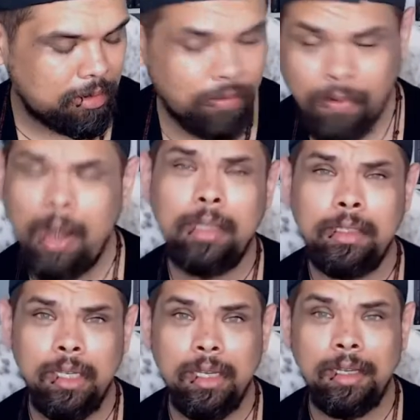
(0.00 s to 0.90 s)

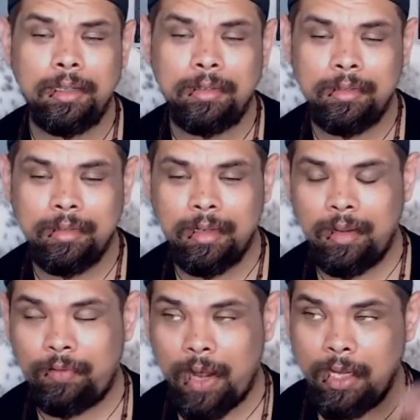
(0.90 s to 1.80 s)
Friday's good.
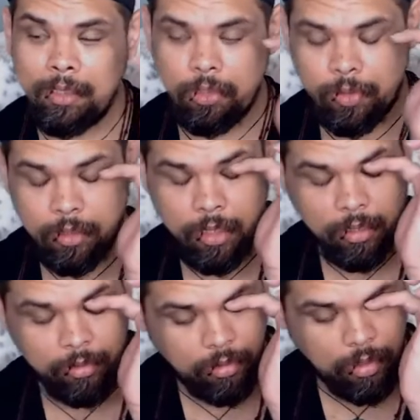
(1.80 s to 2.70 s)
Friday's
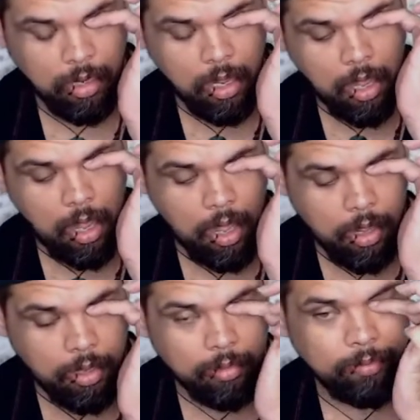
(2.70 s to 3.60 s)
interesting.
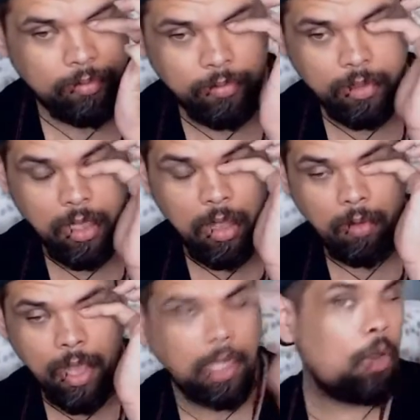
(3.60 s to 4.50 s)

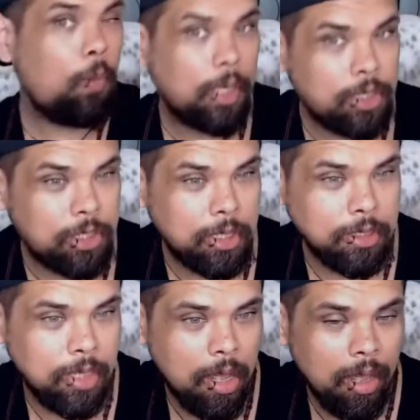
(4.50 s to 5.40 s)
So any
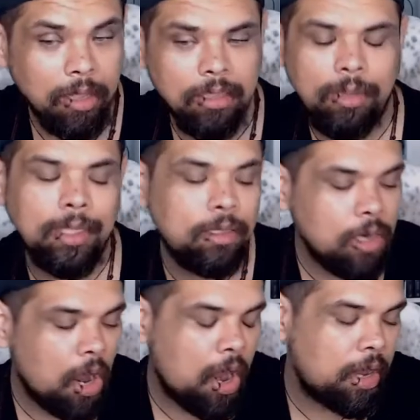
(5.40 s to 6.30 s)
questions, y'all? So these are
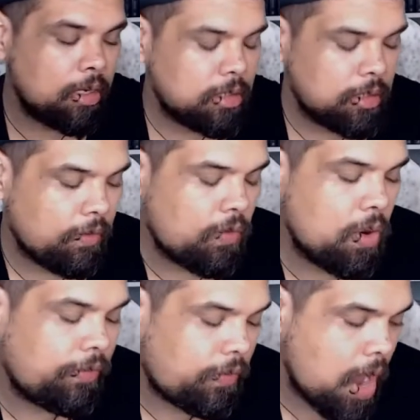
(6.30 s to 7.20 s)
the cards
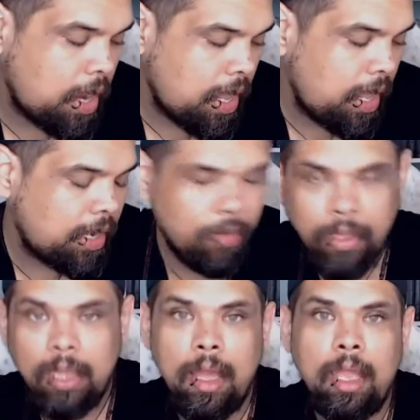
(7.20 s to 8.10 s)
for Friday, and I
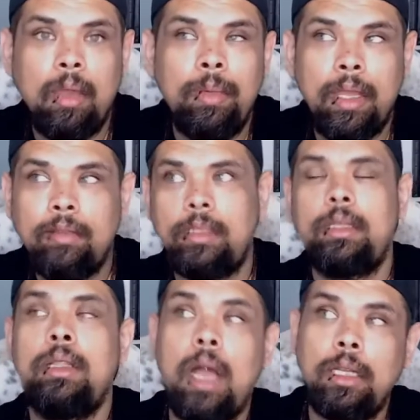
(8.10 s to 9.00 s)
really like them. It gives us
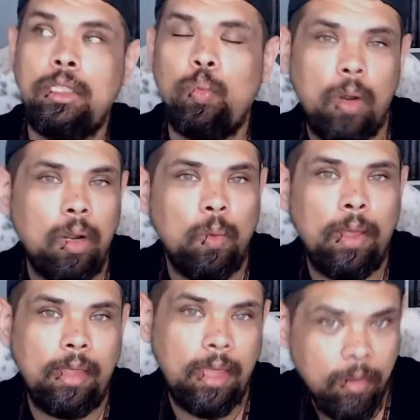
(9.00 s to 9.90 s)
a lot to work
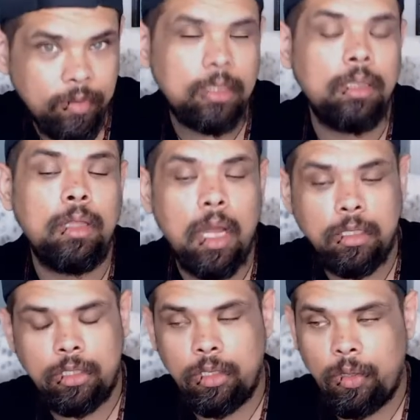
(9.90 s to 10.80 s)
with. It gives us a
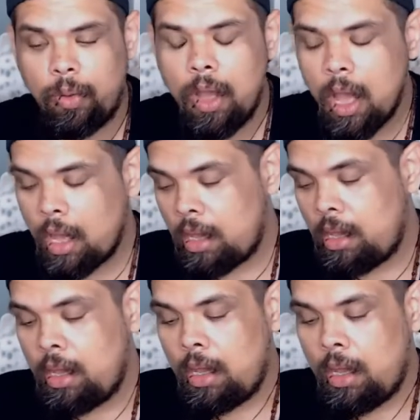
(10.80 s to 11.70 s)
lot to
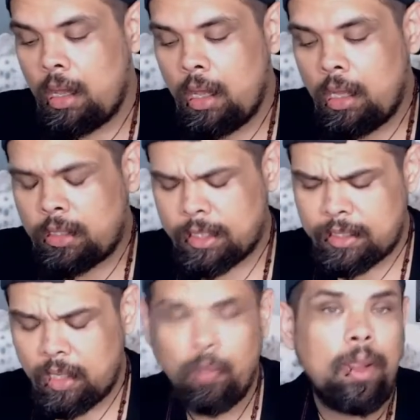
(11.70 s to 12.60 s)

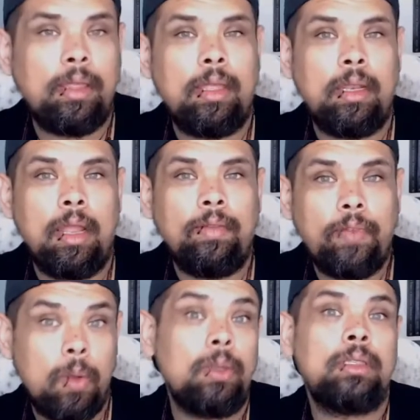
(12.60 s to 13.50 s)
sit with and
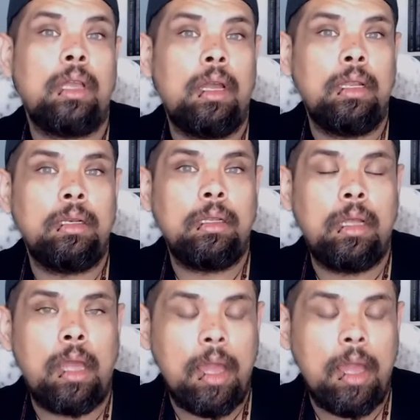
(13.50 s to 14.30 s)
focus on.